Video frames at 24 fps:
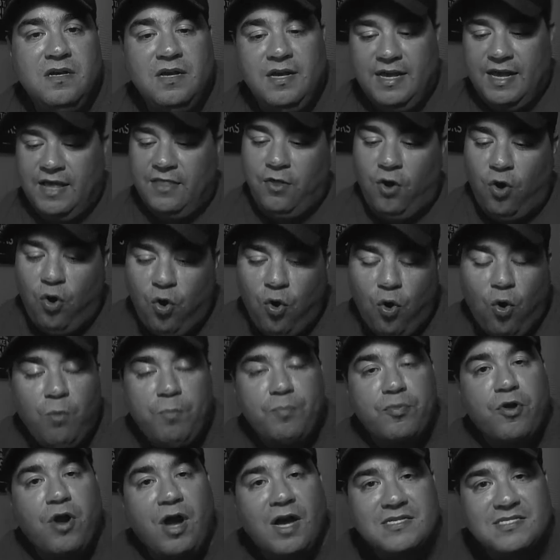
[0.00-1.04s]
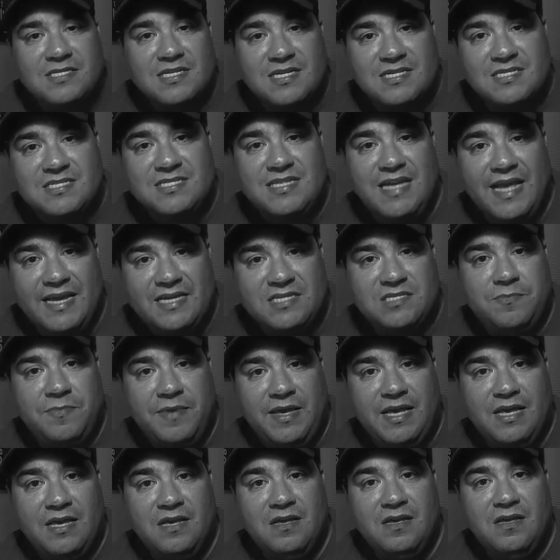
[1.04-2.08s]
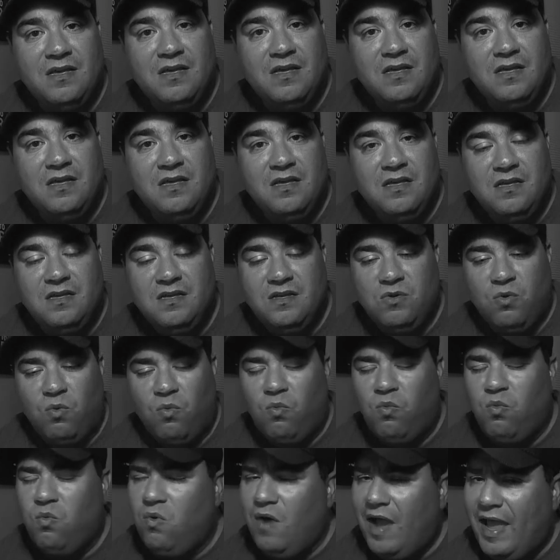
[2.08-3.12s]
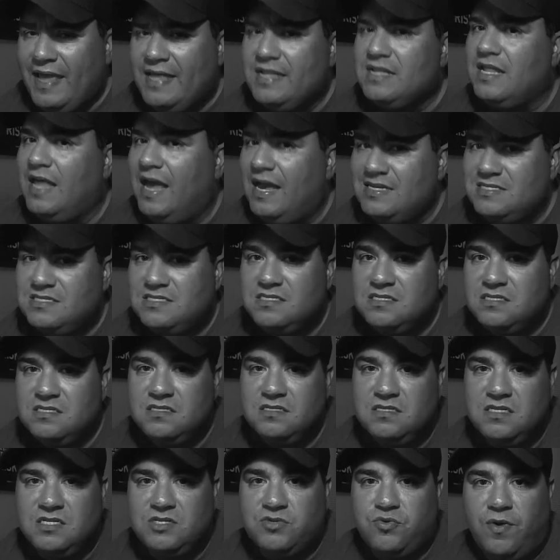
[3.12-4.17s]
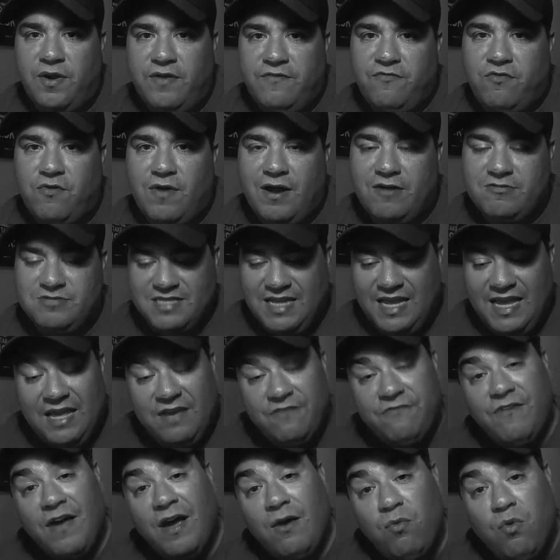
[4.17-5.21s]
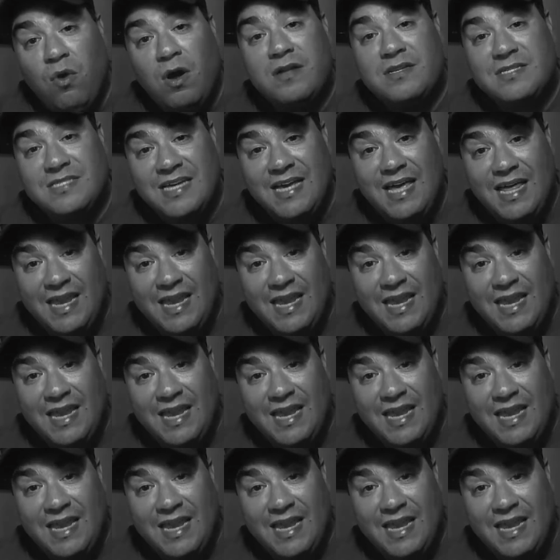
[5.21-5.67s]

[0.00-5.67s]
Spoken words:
And the whole process takes me way less than 24 hours. If I want to get